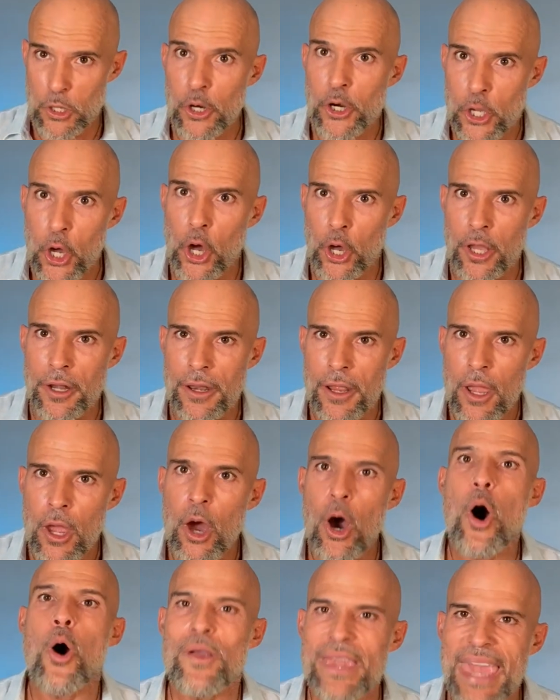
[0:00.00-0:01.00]
You're
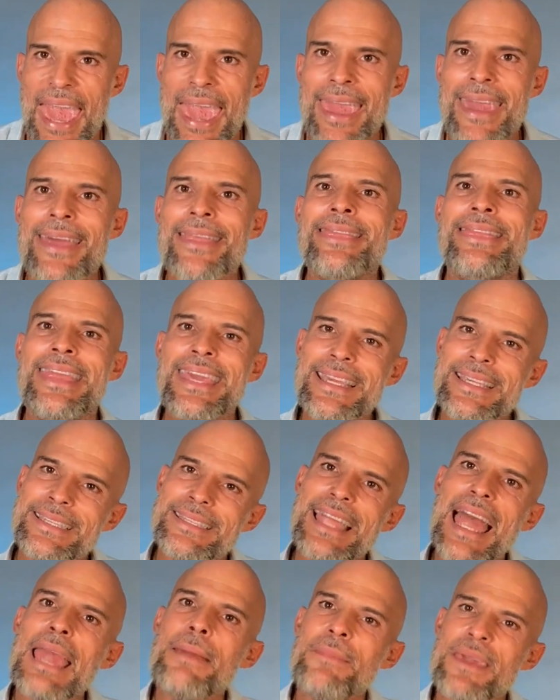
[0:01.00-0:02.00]
good. Okay,
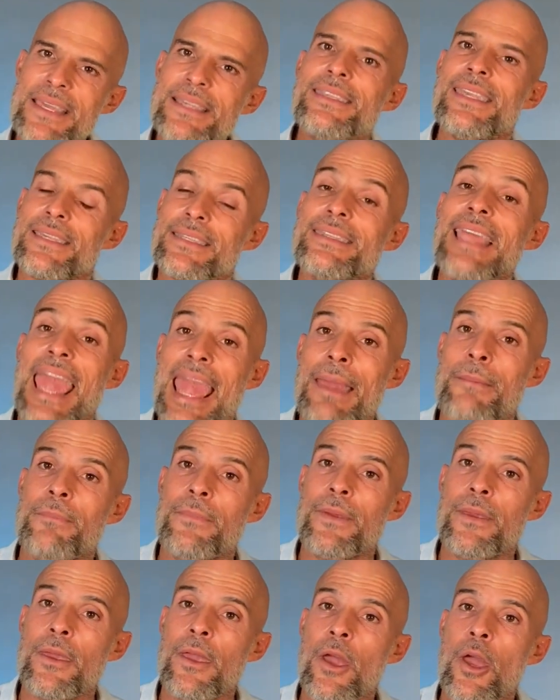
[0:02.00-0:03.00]
this time is the
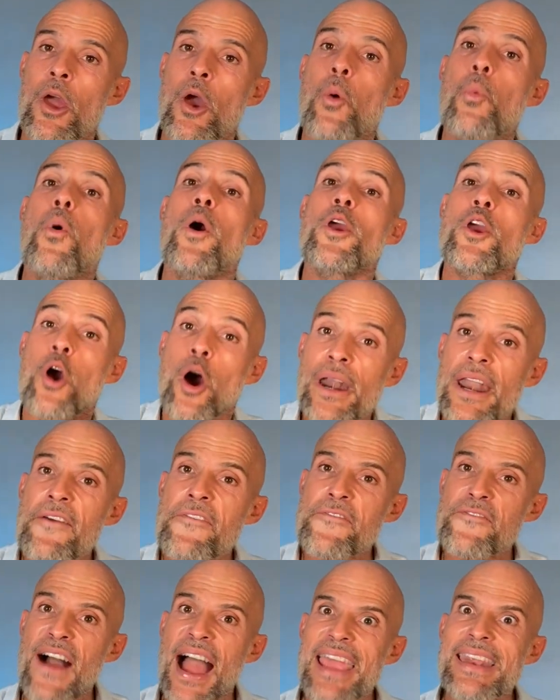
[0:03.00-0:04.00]
same. We're
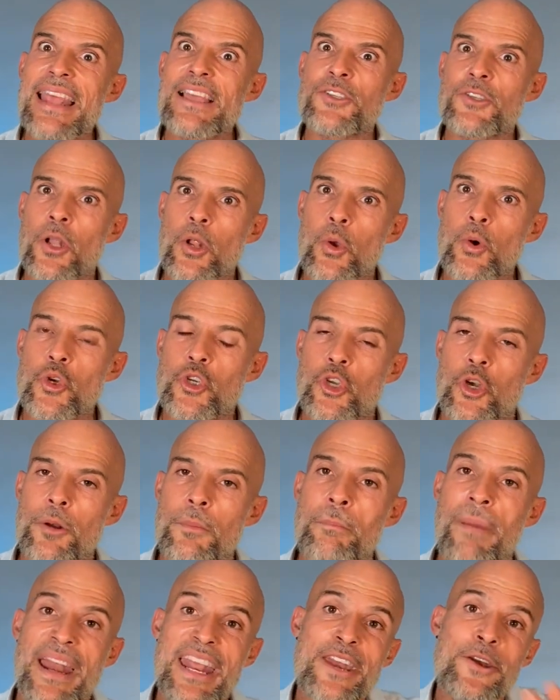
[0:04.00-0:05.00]
going to find a
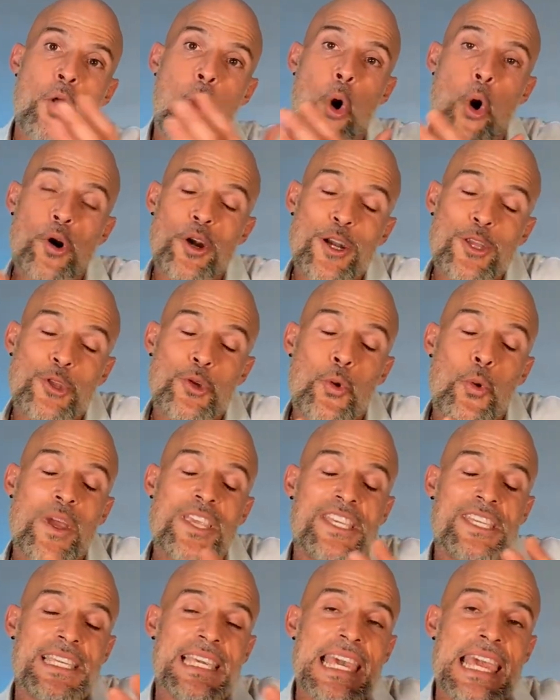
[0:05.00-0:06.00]
solution. But in order
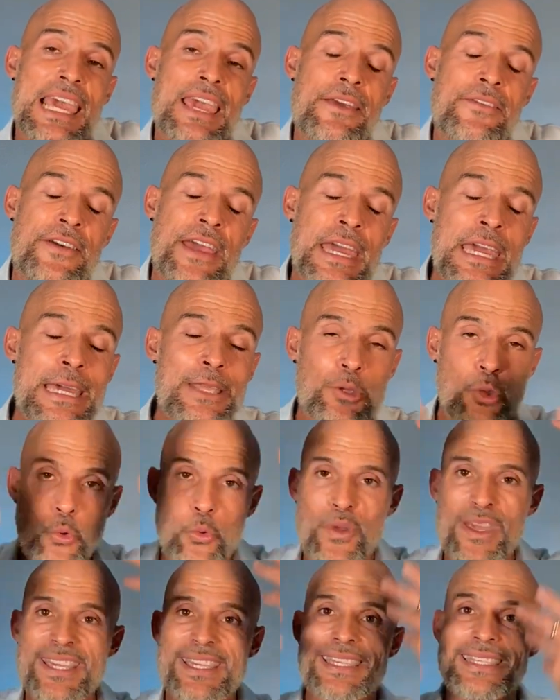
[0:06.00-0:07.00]
to achieve,
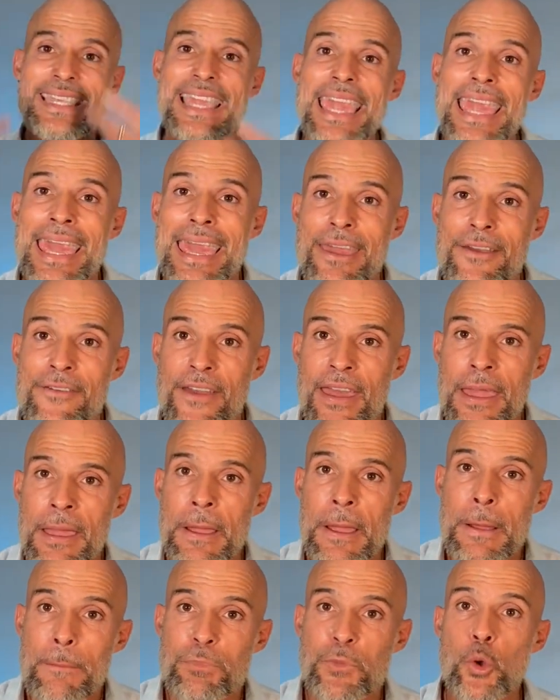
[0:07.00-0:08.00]
to
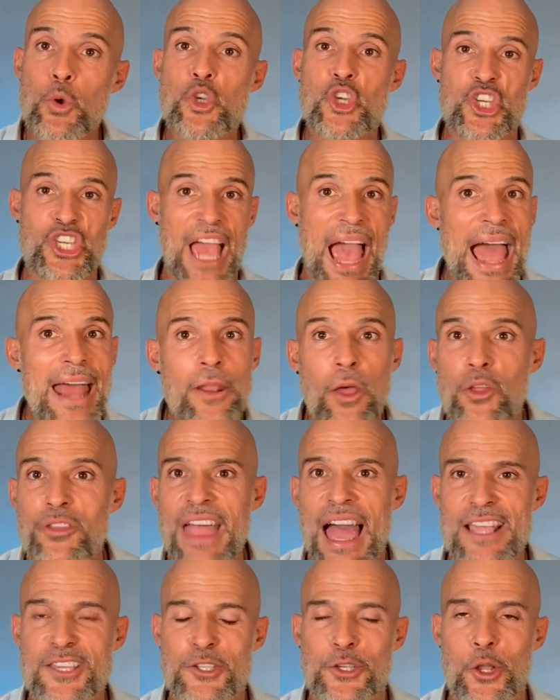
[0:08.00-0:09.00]
receive, to
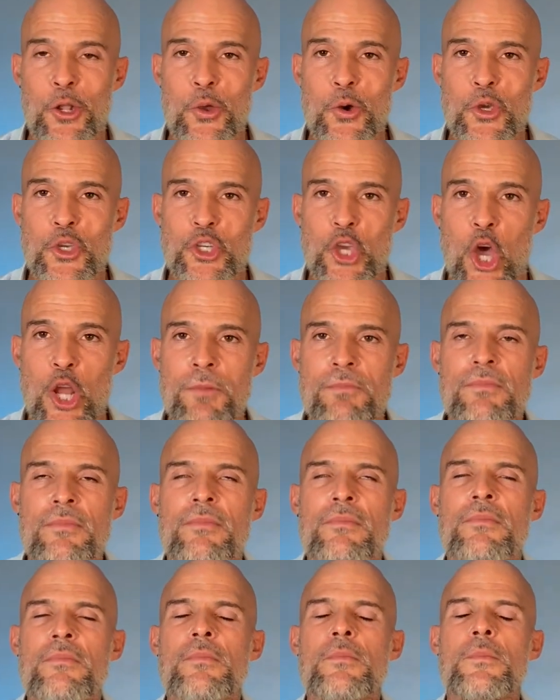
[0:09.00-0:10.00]
channel that solution,